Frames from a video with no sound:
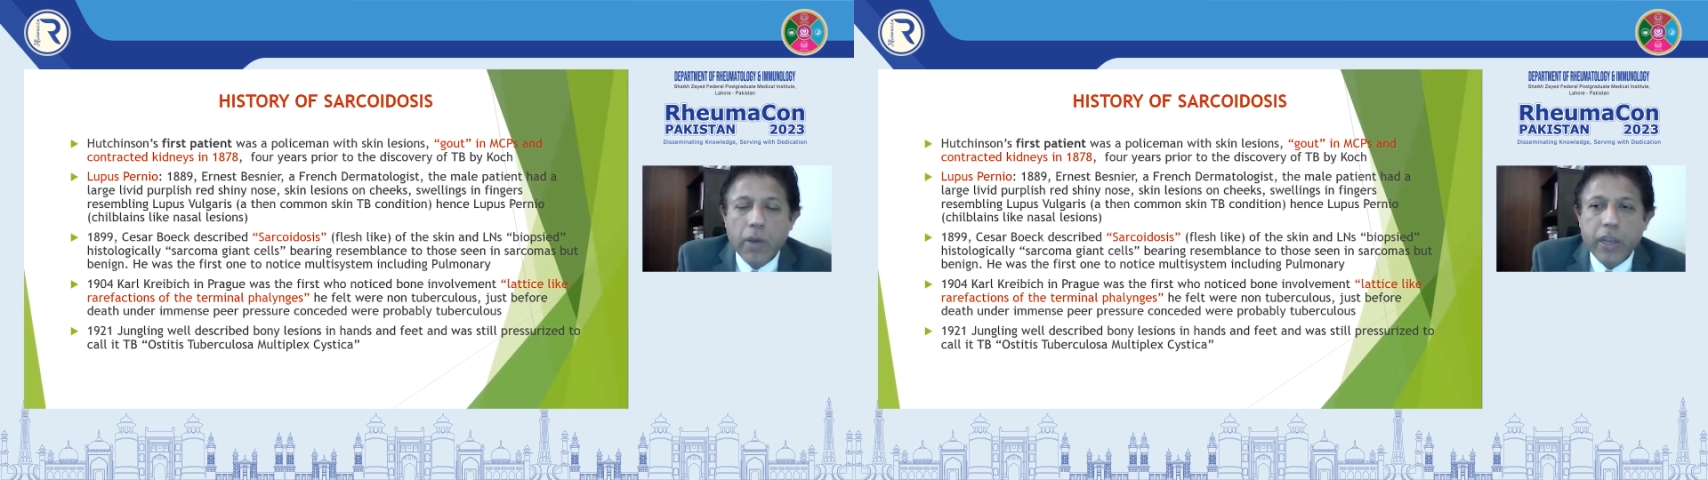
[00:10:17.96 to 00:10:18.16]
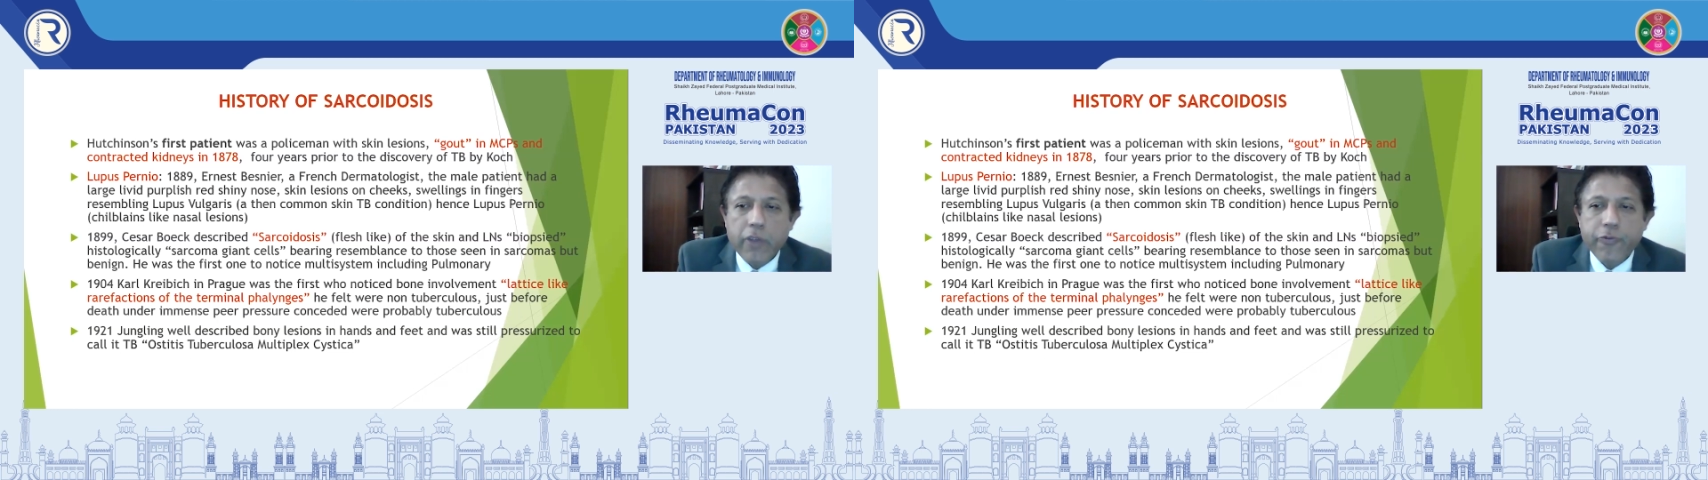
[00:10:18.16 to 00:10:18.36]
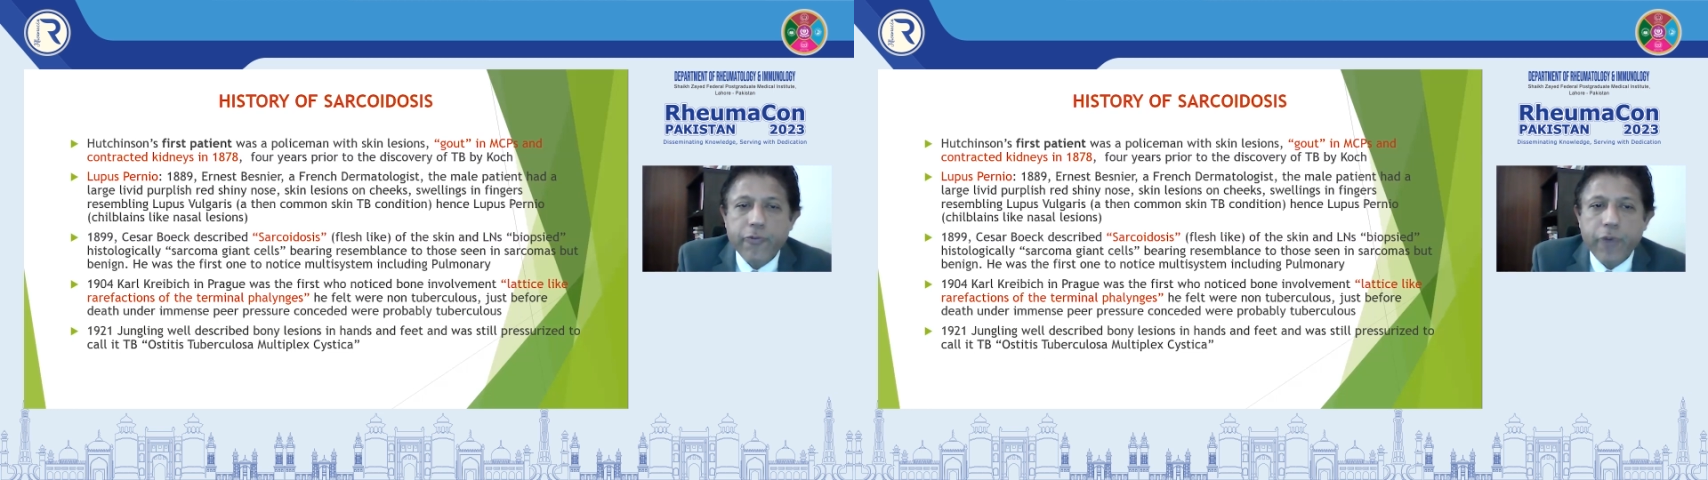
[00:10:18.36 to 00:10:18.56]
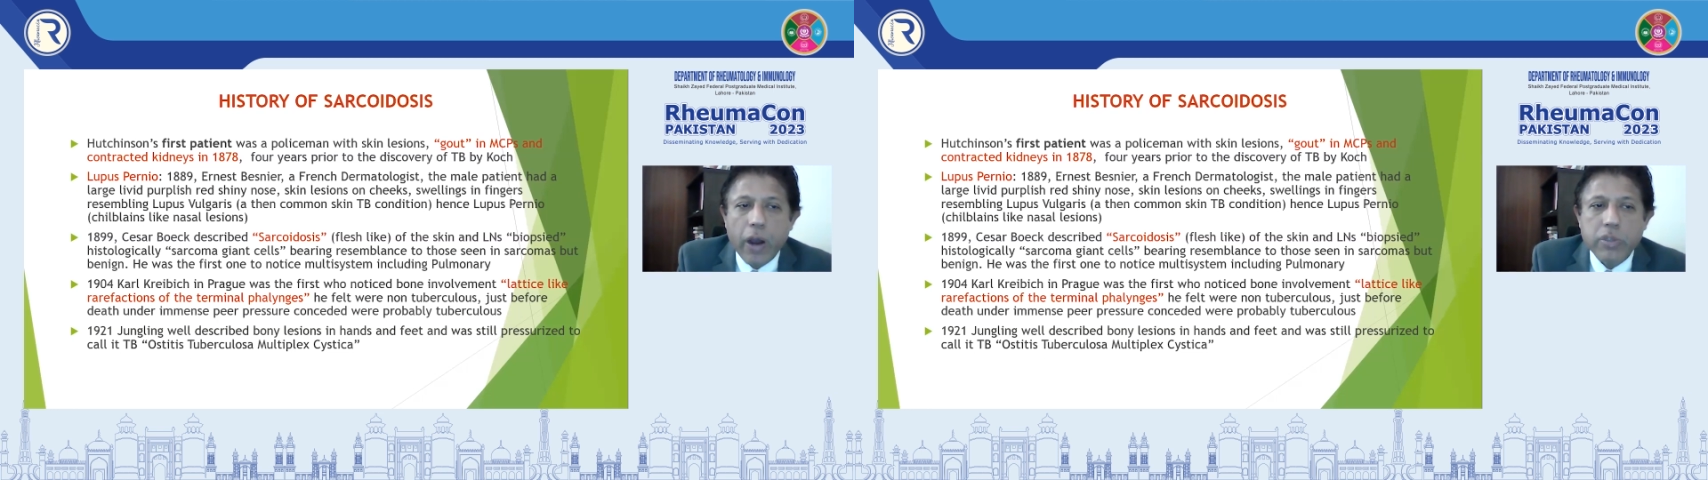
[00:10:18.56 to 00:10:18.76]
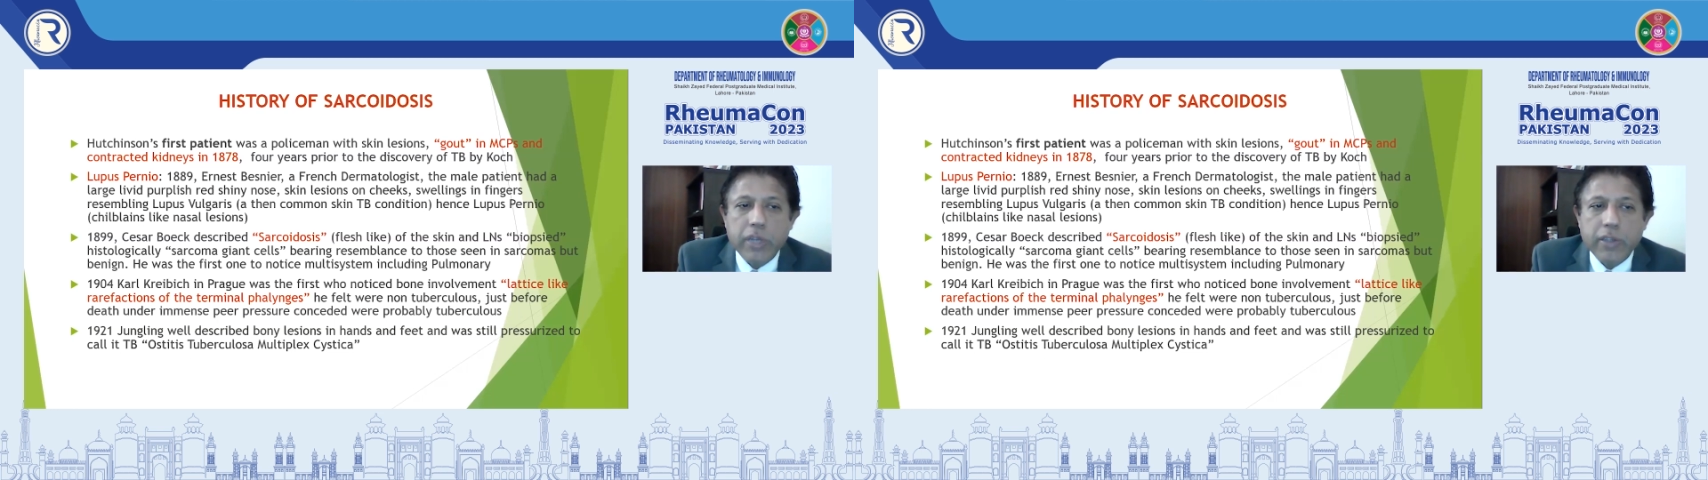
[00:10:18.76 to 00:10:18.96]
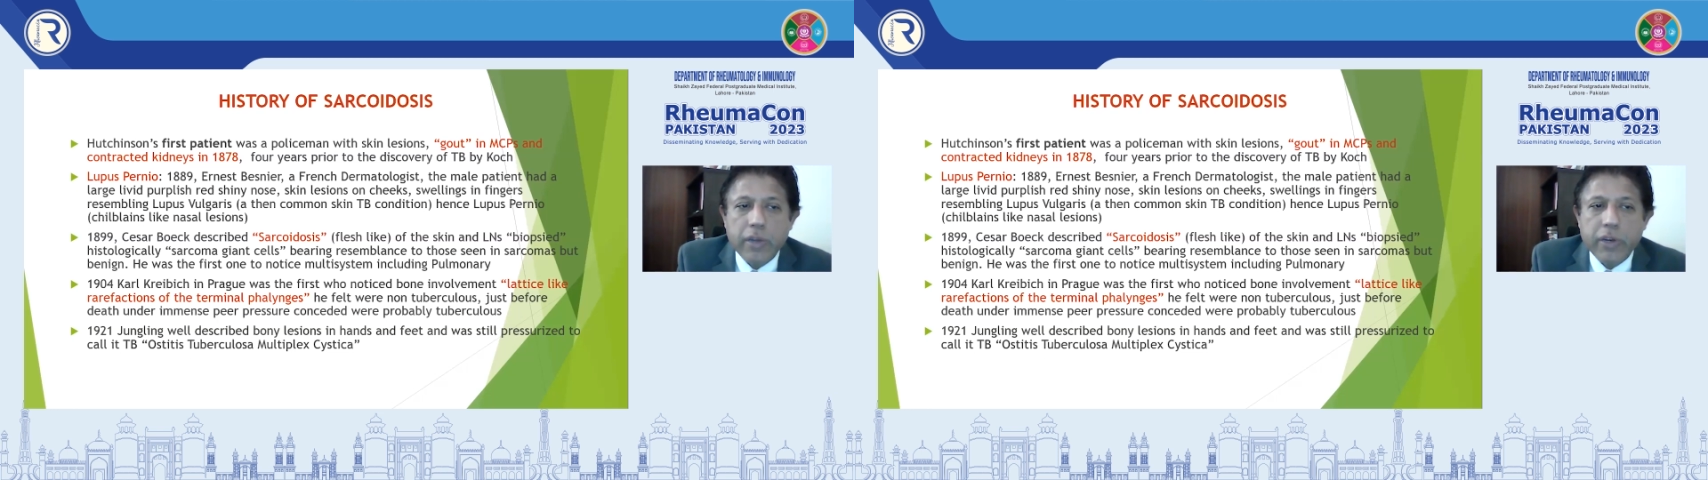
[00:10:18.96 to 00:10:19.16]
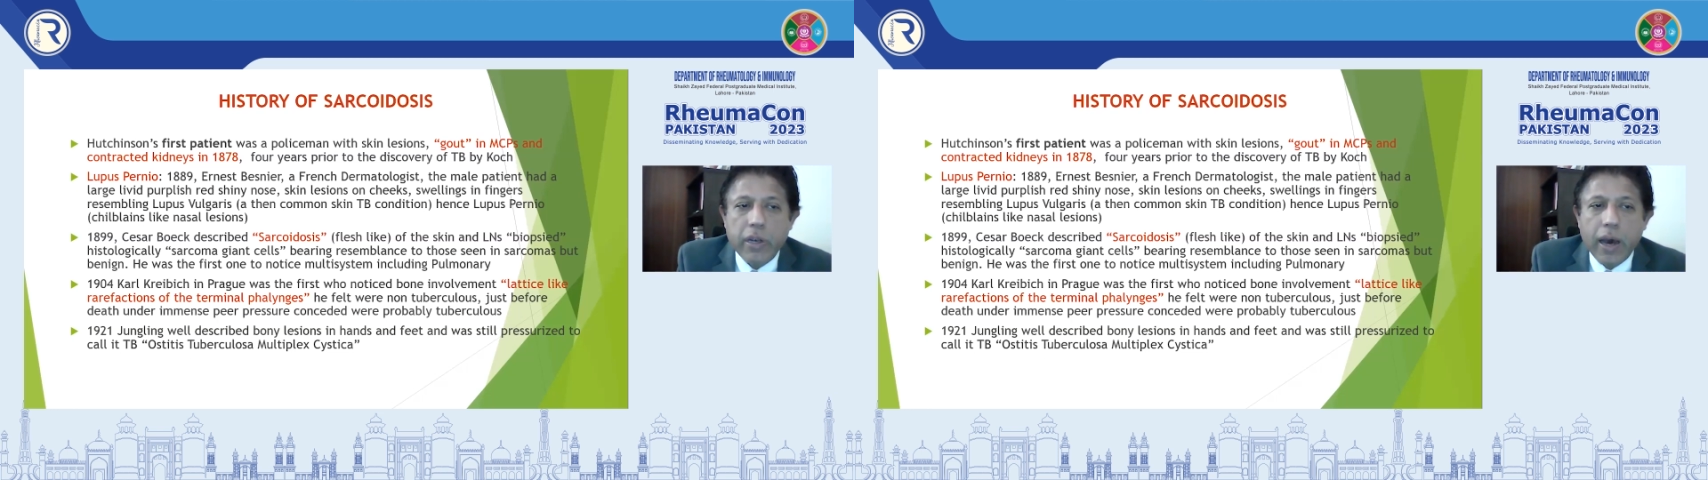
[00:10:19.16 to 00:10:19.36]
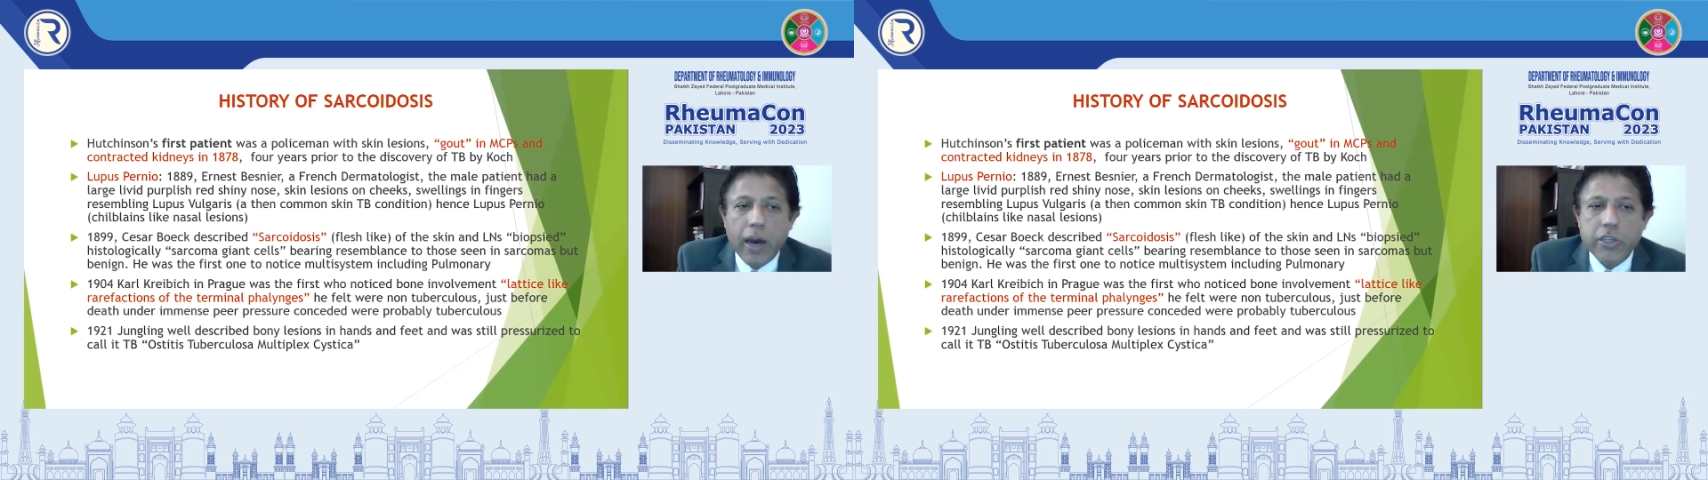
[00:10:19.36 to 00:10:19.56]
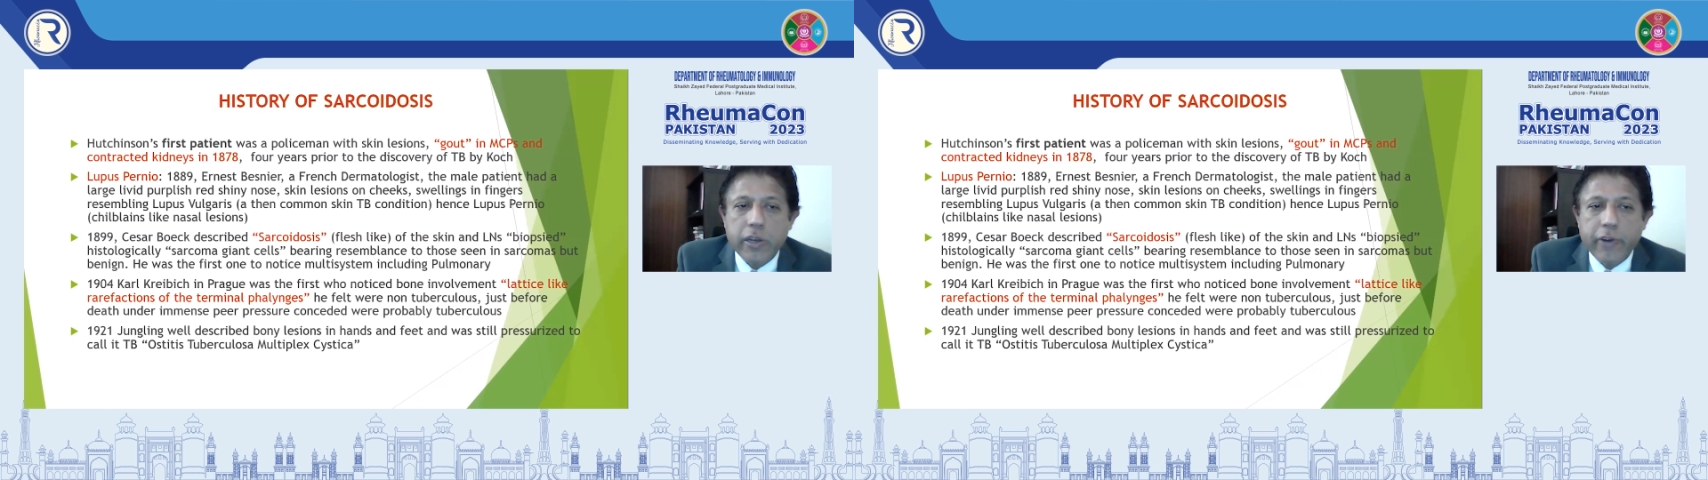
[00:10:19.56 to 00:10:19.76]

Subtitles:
where he found that there were large,